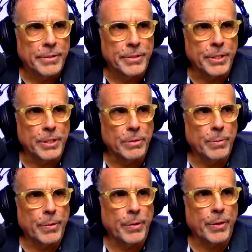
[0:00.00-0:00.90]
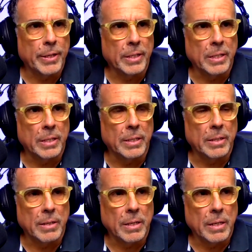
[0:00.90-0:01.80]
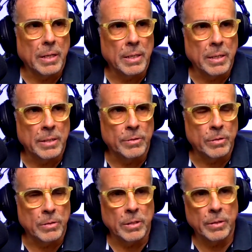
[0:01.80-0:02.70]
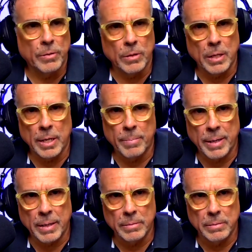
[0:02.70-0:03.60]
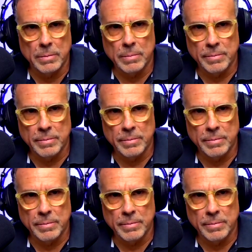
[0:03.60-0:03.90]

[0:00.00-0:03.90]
do you think that, because you hear a lot about